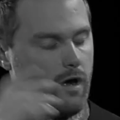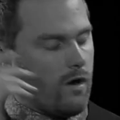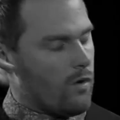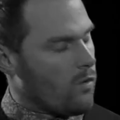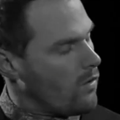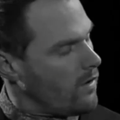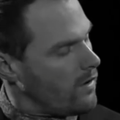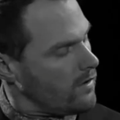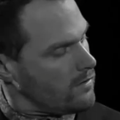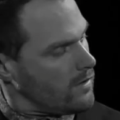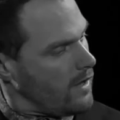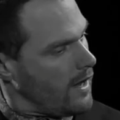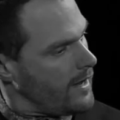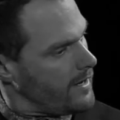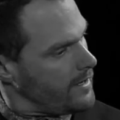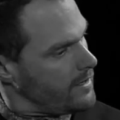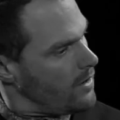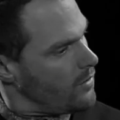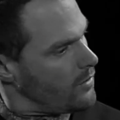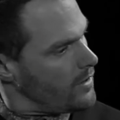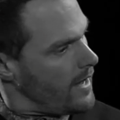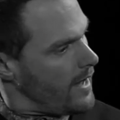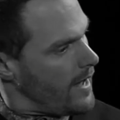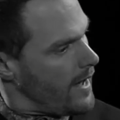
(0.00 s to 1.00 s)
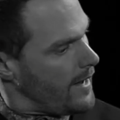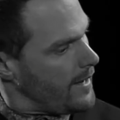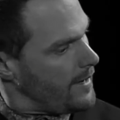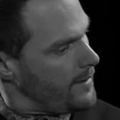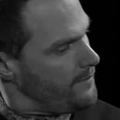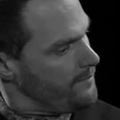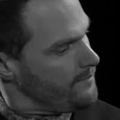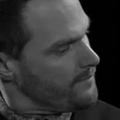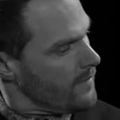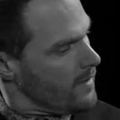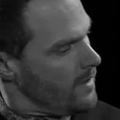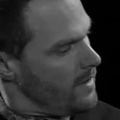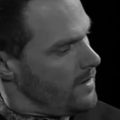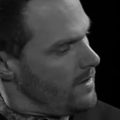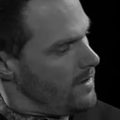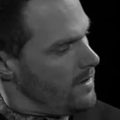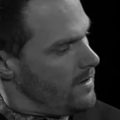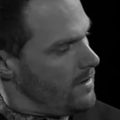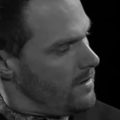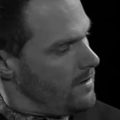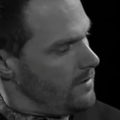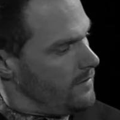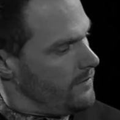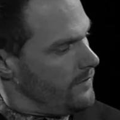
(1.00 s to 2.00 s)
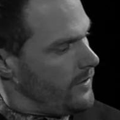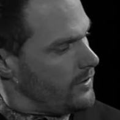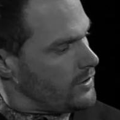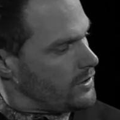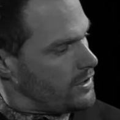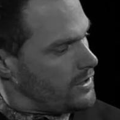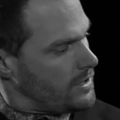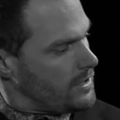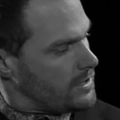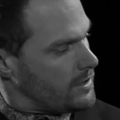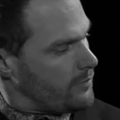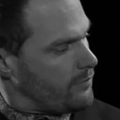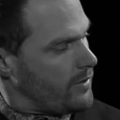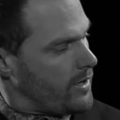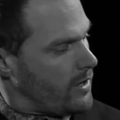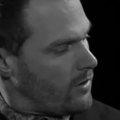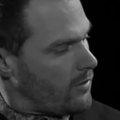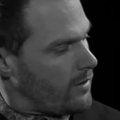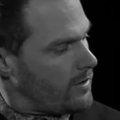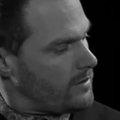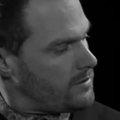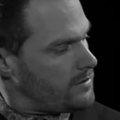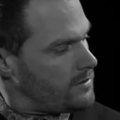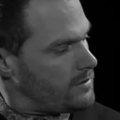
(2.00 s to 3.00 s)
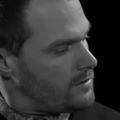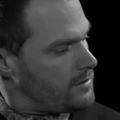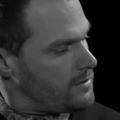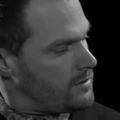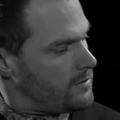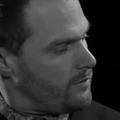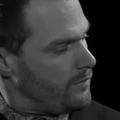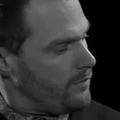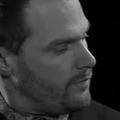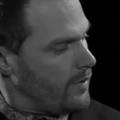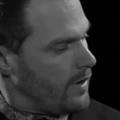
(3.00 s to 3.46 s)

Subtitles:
where we're like, okay, there's a disappearance,